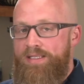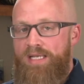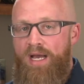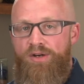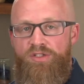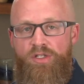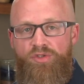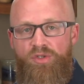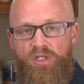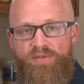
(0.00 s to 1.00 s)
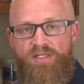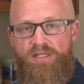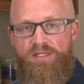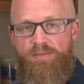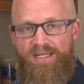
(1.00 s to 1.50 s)
entire central nervous
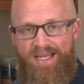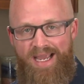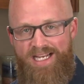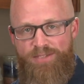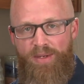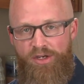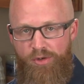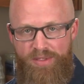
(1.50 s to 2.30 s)
system encased by your